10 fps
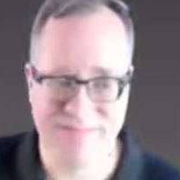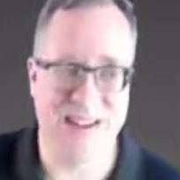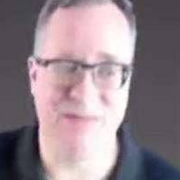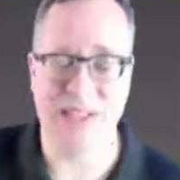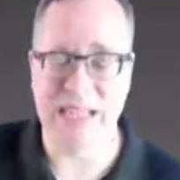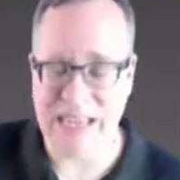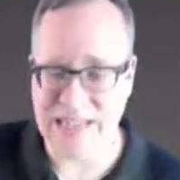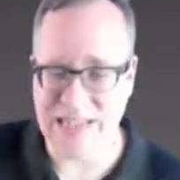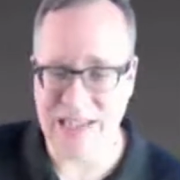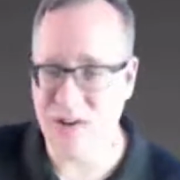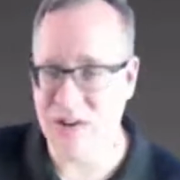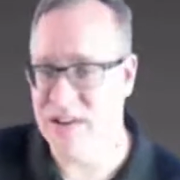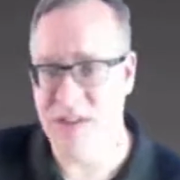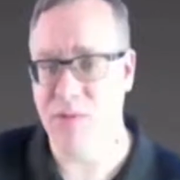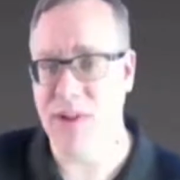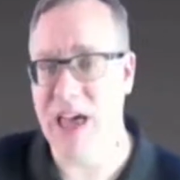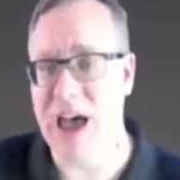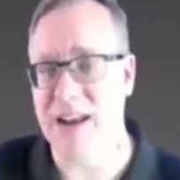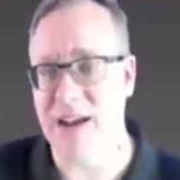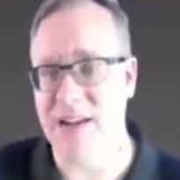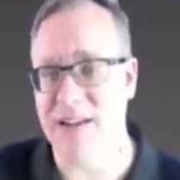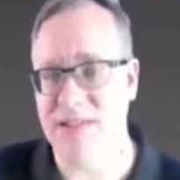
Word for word: it's not really legacy code. You never relied on it.